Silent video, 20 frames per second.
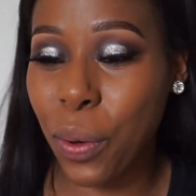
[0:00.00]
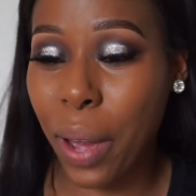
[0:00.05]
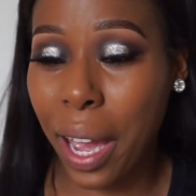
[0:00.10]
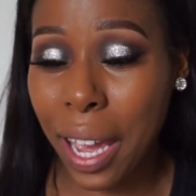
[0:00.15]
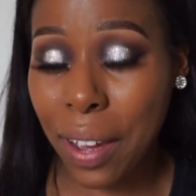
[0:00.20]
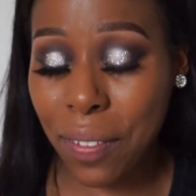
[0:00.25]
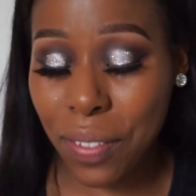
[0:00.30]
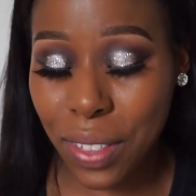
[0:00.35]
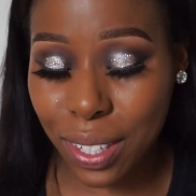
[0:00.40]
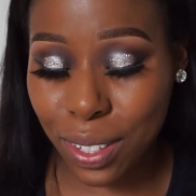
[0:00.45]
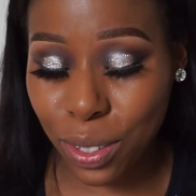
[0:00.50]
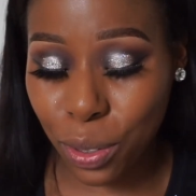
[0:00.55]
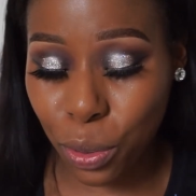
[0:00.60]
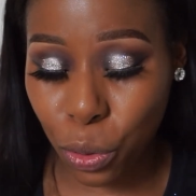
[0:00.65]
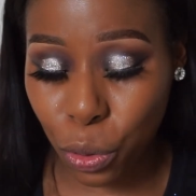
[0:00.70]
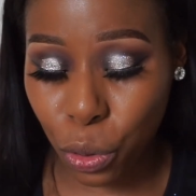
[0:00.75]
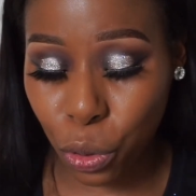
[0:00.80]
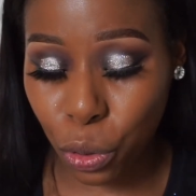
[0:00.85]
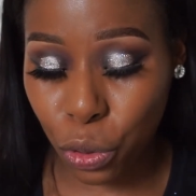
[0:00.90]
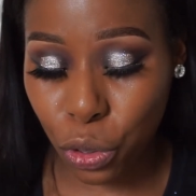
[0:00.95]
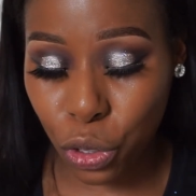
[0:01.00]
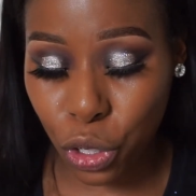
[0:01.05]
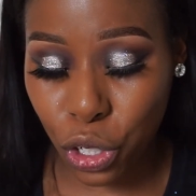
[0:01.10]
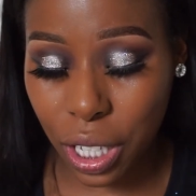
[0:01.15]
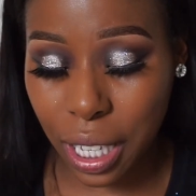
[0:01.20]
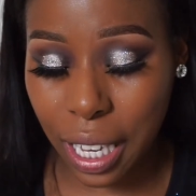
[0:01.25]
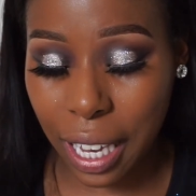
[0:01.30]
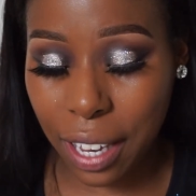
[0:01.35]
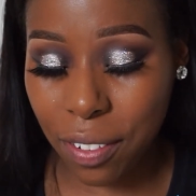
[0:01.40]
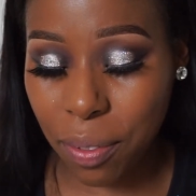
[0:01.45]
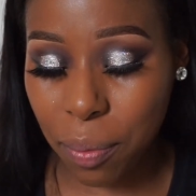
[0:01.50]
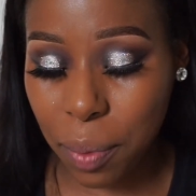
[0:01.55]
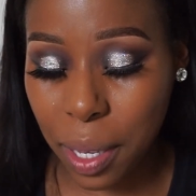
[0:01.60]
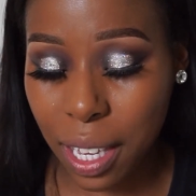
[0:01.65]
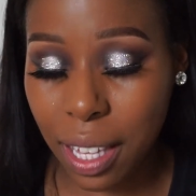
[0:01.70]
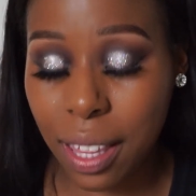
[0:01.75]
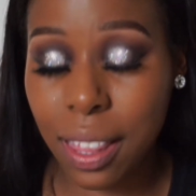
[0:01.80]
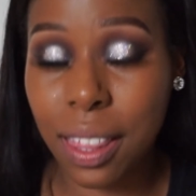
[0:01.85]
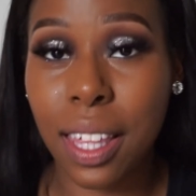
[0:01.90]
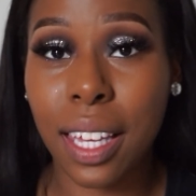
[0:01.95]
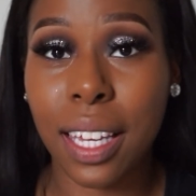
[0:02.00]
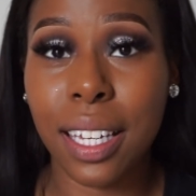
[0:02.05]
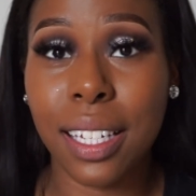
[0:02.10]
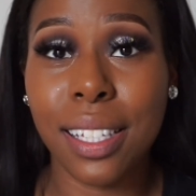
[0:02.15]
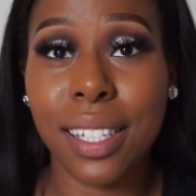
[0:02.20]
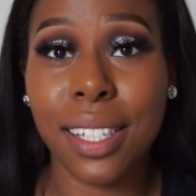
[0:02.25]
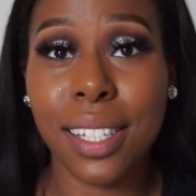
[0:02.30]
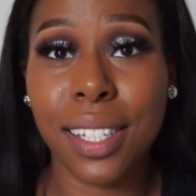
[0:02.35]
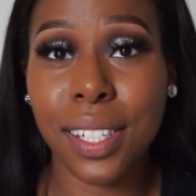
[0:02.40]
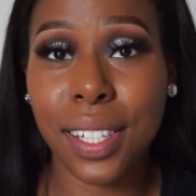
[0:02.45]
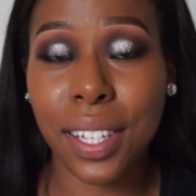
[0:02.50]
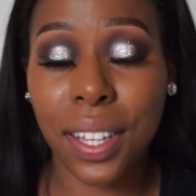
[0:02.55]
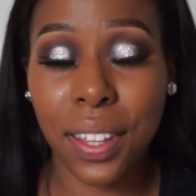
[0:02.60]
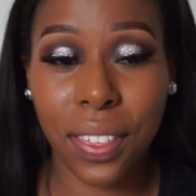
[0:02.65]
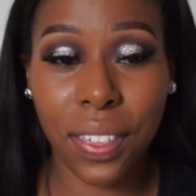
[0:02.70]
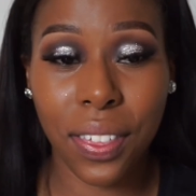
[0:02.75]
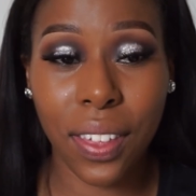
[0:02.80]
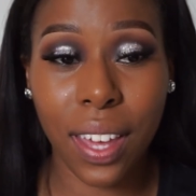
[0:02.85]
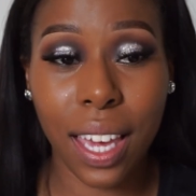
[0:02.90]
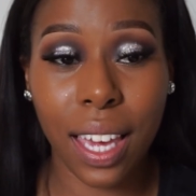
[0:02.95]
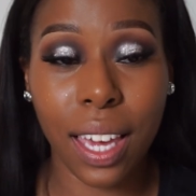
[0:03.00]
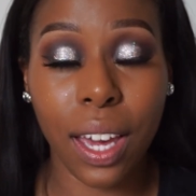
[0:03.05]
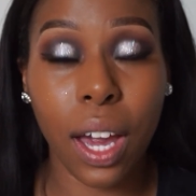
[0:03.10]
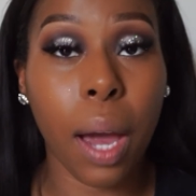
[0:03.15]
I have this little girl, and she gave me this thing.